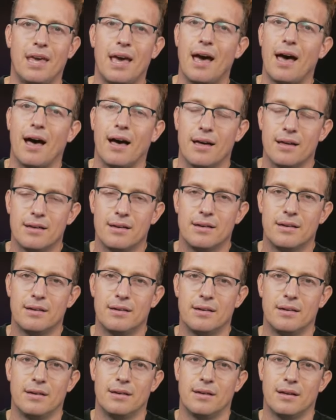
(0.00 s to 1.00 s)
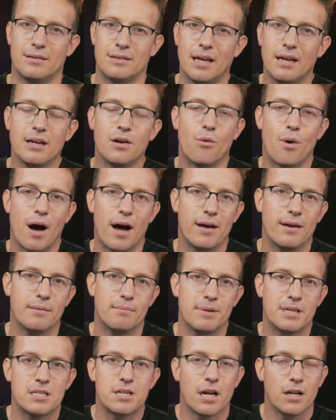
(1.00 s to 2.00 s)
Yeah, I'll tell you why.
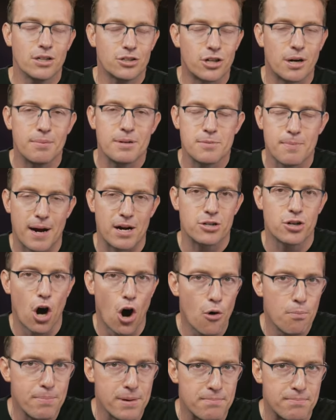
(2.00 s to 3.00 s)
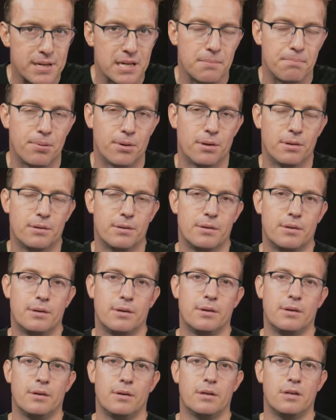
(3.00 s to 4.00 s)
Because Donald Trump inspires hope in people.
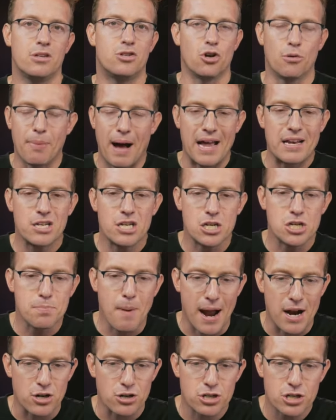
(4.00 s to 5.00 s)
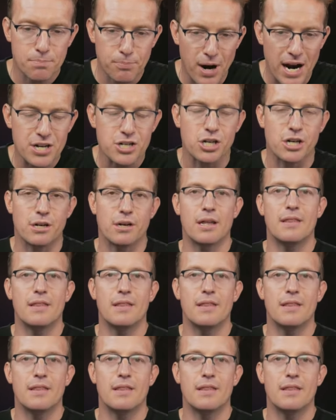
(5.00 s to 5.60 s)
And Joe Biden inspires depression.